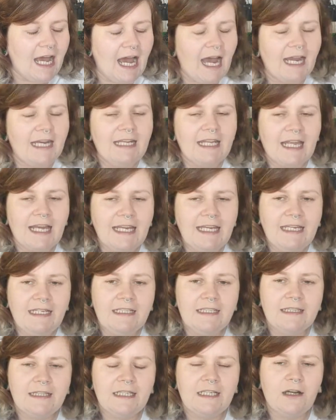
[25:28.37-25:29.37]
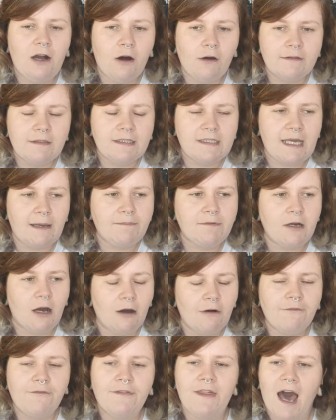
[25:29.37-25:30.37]
like the concept
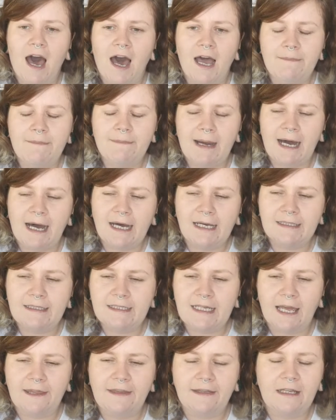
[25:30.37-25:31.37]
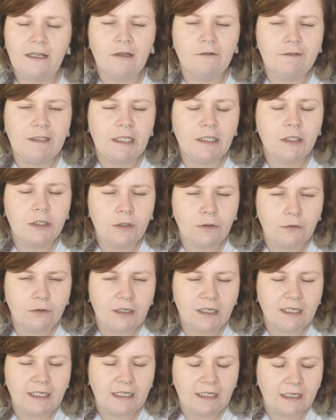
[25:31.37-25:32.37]
of the iPads. I think they're lovely and
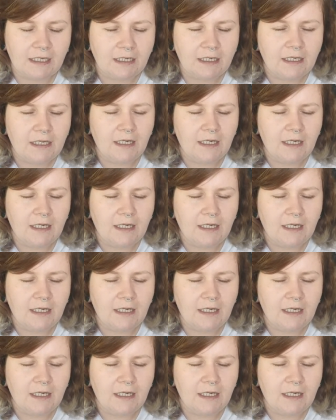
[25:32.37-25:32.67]
cooling.